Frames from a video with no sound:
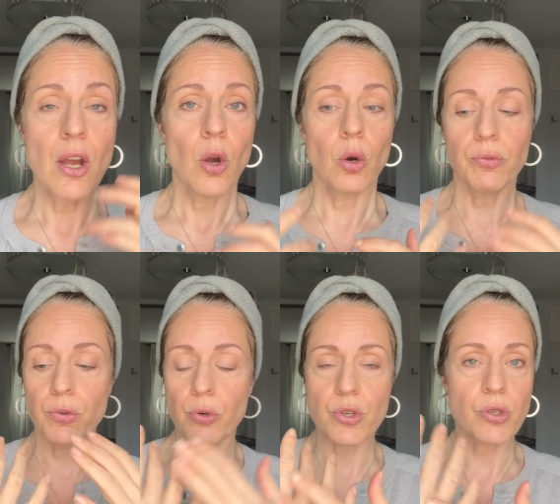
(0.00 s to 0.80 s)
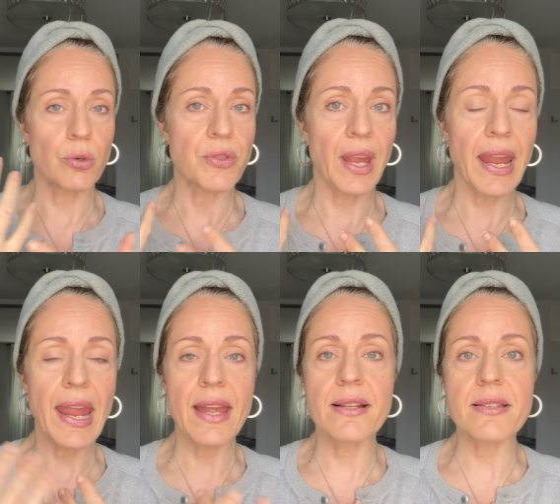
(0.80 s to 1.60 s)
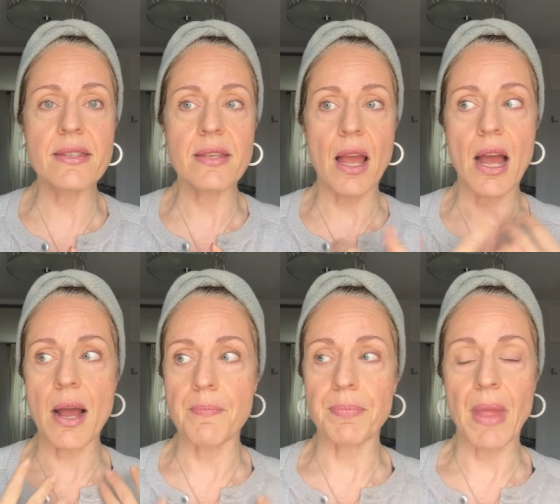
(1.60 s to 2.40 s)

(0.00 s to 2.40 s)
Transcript: of course on the hands um,